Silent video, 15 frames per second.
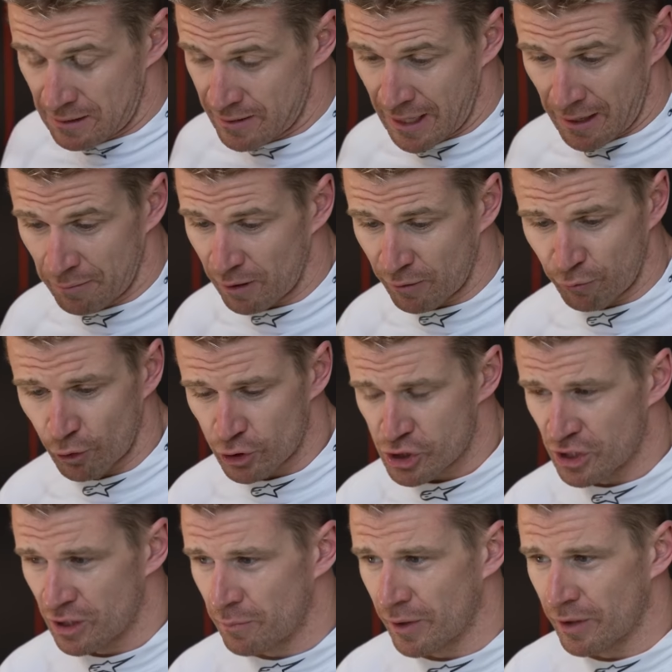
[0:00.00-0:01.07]
Yeah,
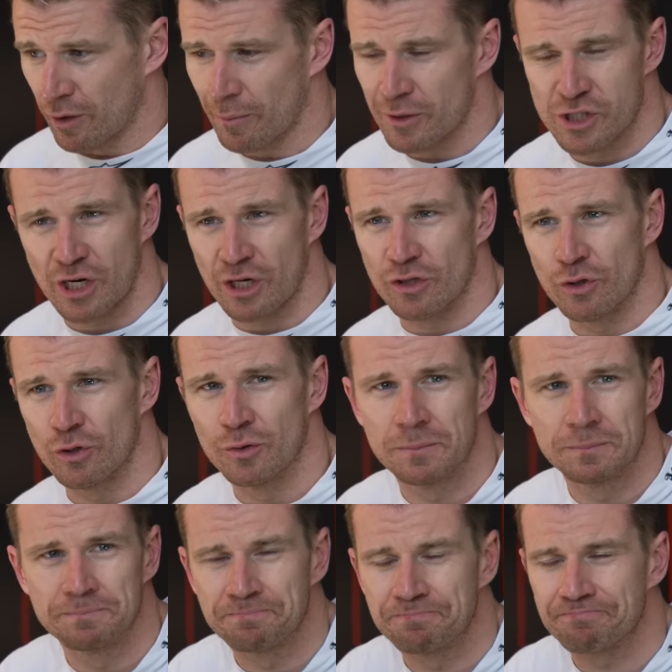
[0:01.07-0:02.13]
unfortunate, but not much I could do.
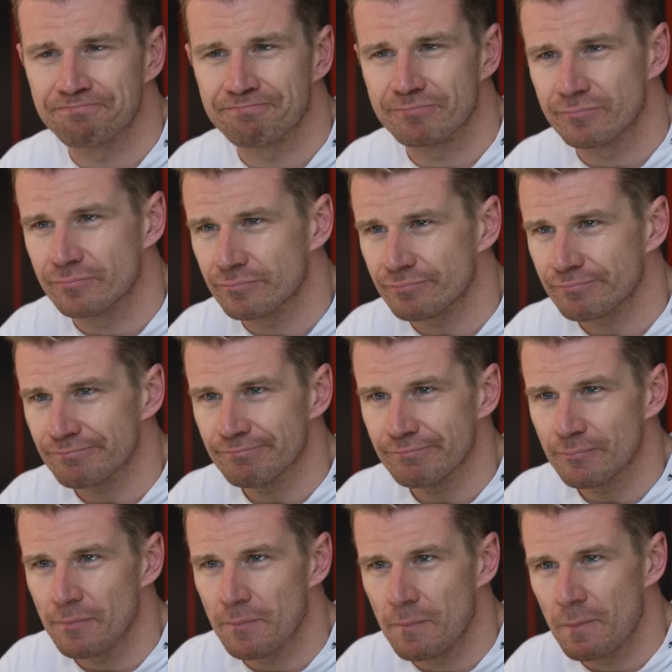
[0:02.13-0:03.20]
Did you have any damage
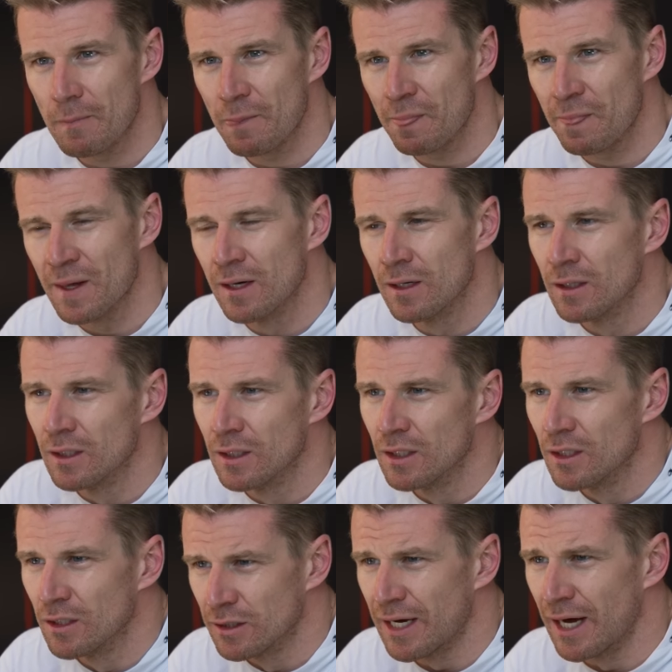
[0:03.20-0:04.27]
from that that you were carrying through the
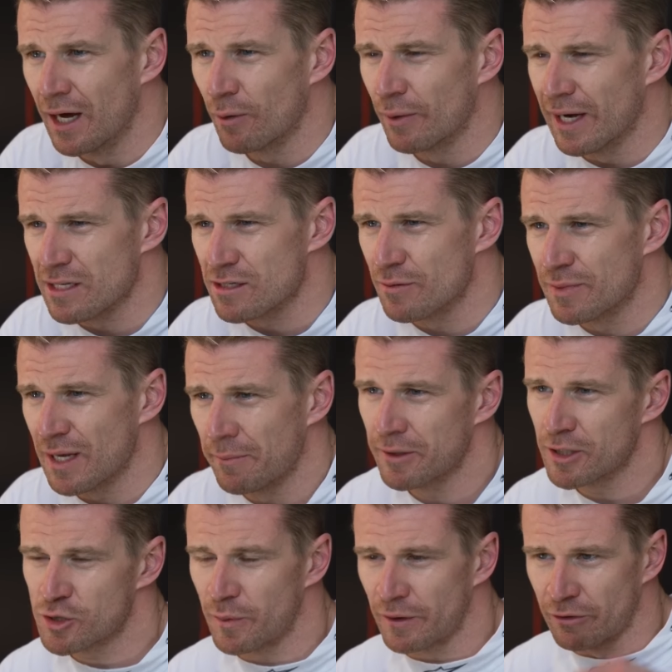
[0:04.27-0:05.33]
race? Yeah, we had some
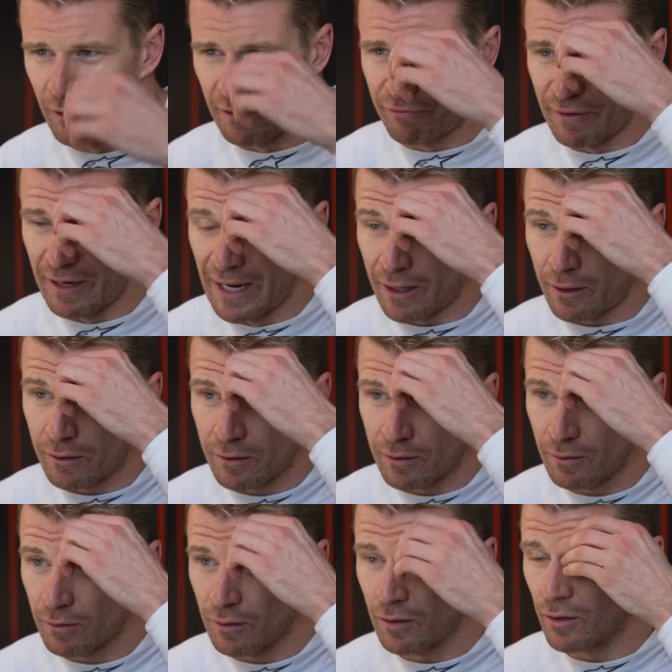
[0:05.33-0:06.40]
damage, but the red flag,
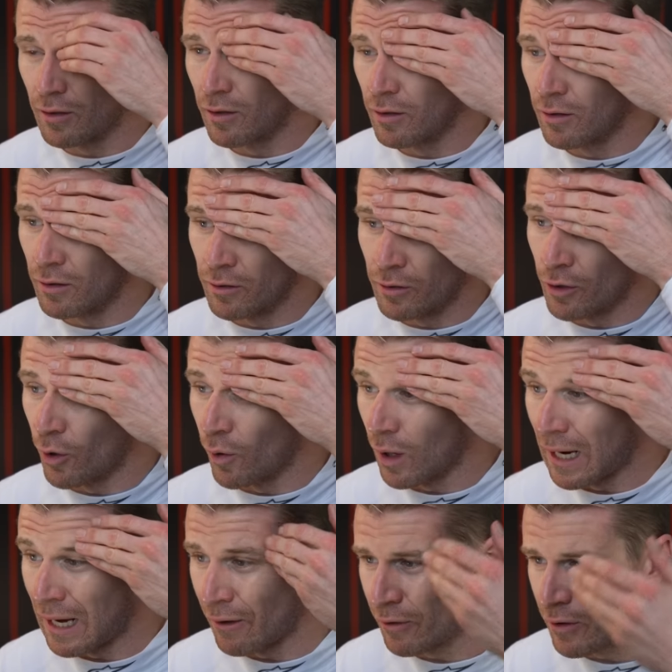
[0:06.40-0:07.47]
uh, you know,
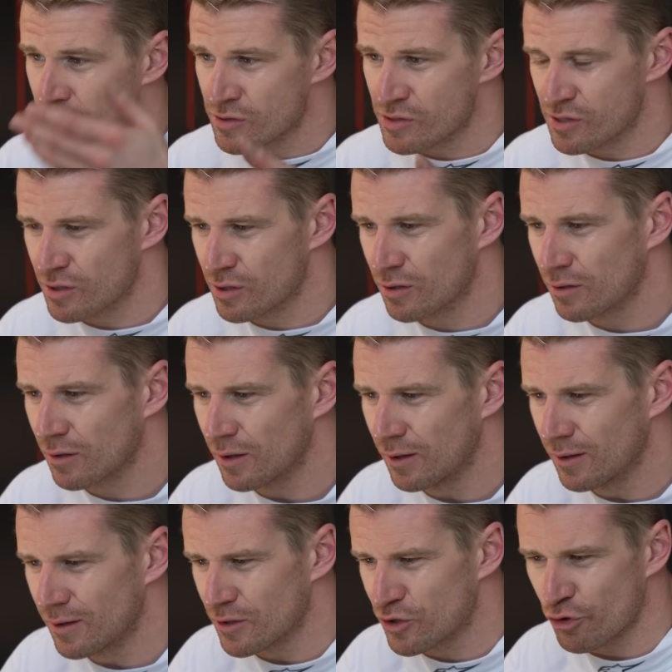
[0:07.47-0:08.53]
allowed us
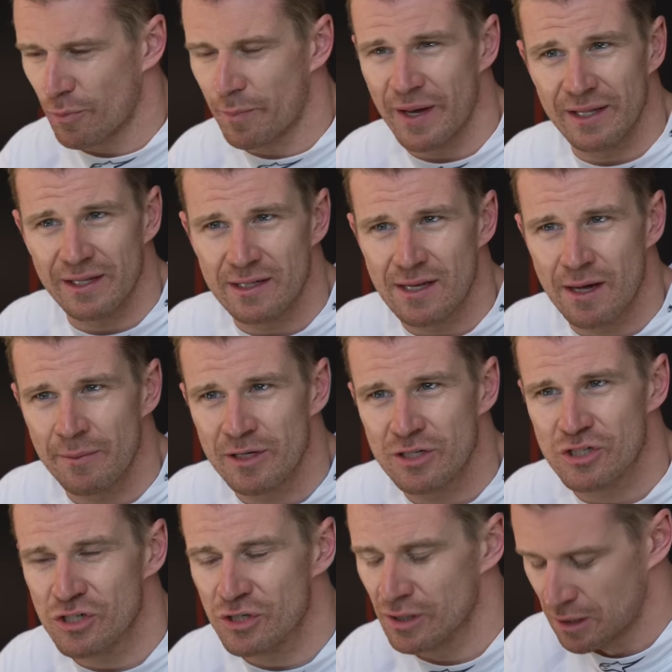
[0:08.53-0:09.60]
uh, to repair the
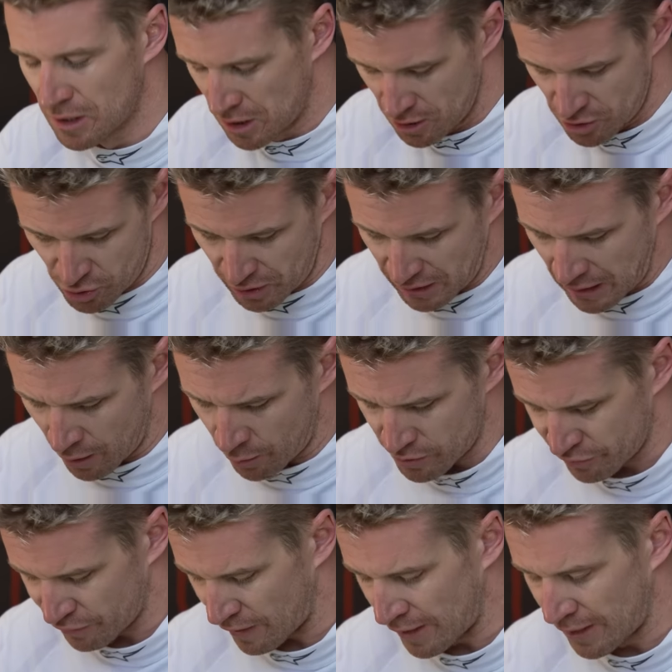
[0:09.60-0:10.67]
damage. So the car
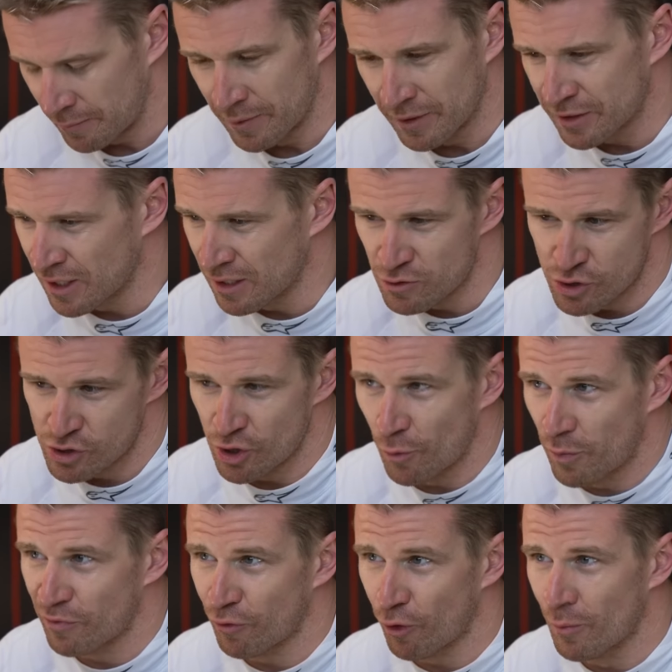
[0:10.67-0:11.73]
was fine, but yeah, just no
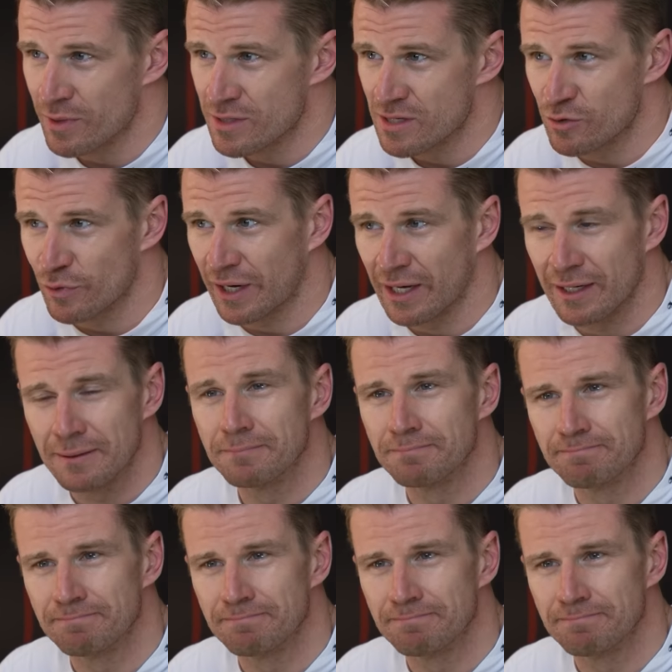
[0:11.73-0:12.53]
performance this weekend.